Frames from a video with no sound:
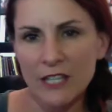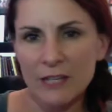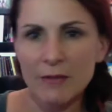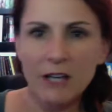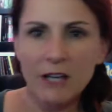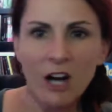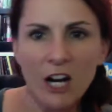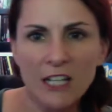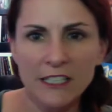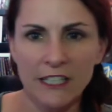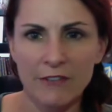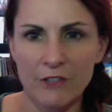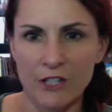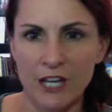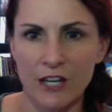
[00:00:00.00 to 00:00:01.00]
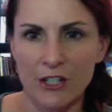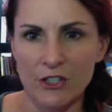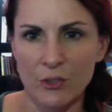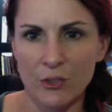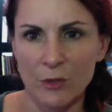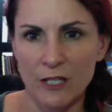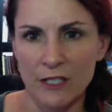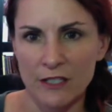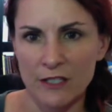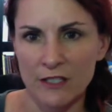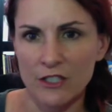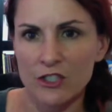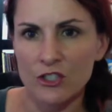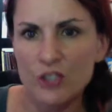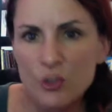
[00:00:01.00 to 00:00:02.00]
can be hard to give your character weaknesses
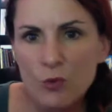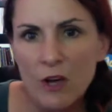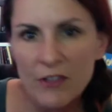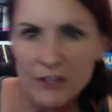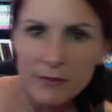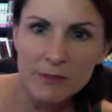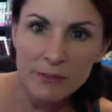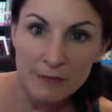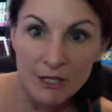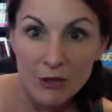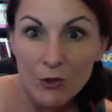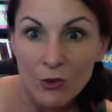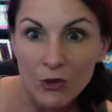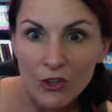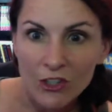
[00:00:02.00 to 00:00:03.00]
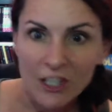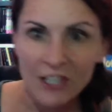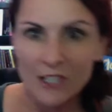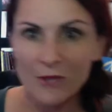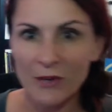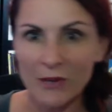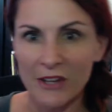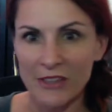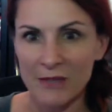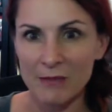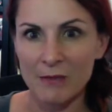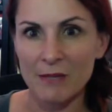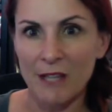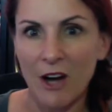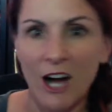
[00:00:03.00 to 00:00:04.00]
because you want them to be cool. You want them to
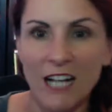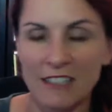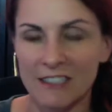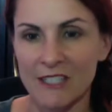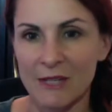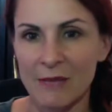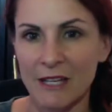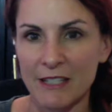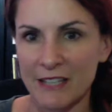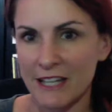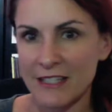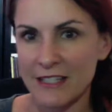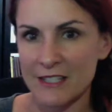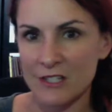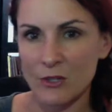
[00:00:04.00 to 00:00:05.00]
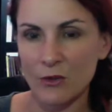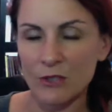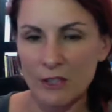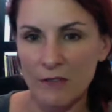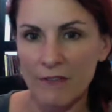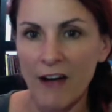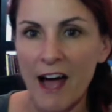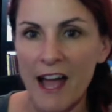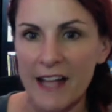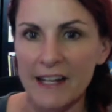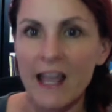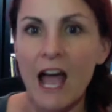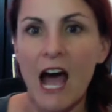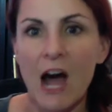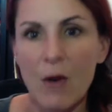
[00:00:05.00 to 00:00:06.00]
be awesome, and that's totally fine.
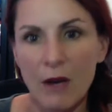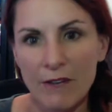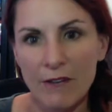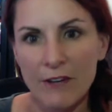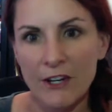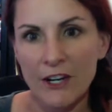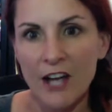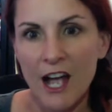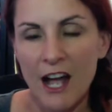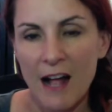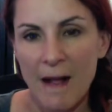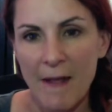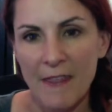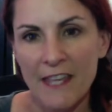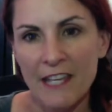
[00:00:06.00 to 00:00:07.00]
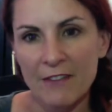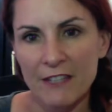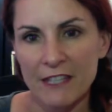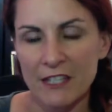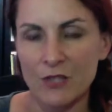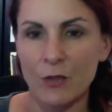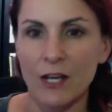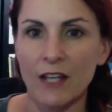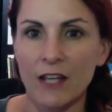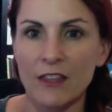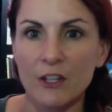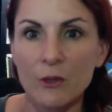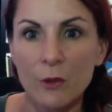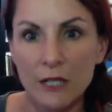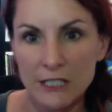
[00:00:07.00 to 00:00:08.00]
However, think of it this way. They're
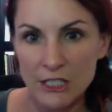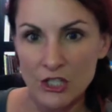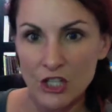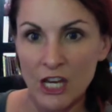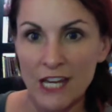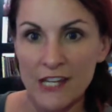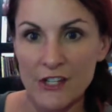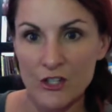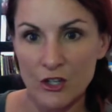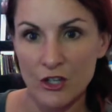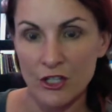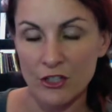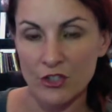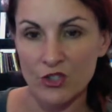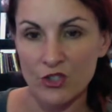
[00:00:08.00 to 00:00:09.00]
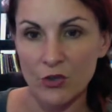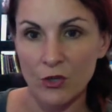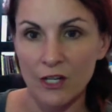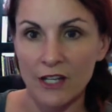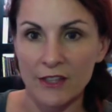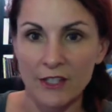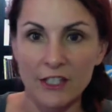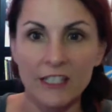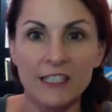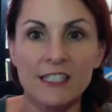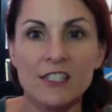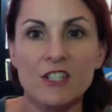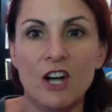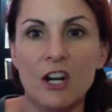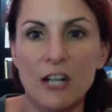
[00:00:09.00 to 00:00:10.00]
going to change during the story. They're going to
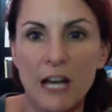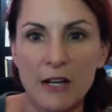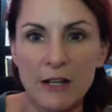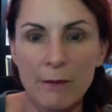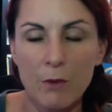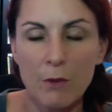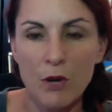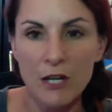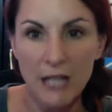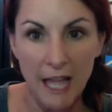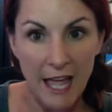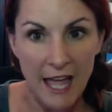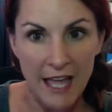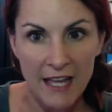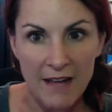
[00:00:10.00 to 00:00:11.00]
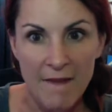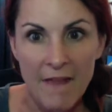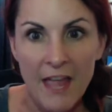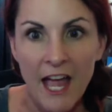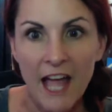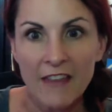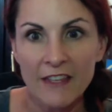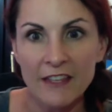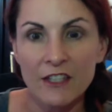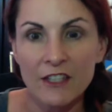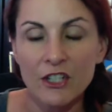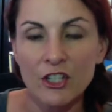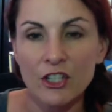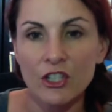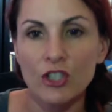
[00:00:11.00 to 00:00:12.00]
start out at point A, and then they're
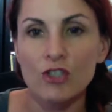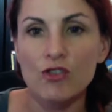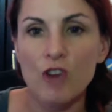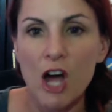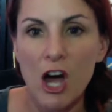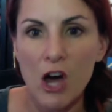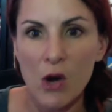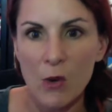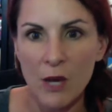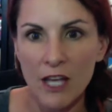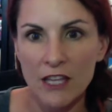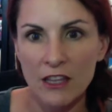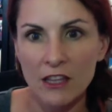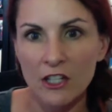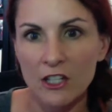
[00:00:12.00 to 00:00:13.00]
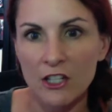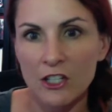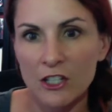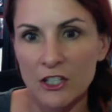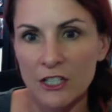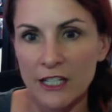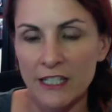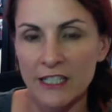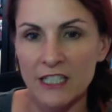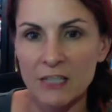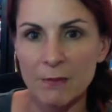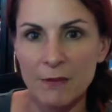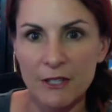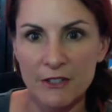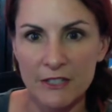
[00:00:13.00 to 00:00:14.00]
going to grow and learn and
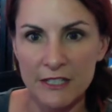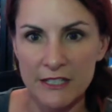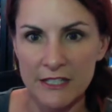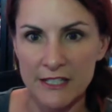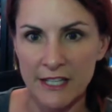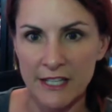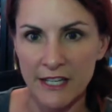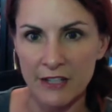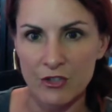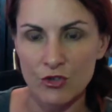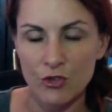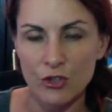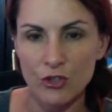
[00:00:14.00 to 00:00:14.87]
experience things through your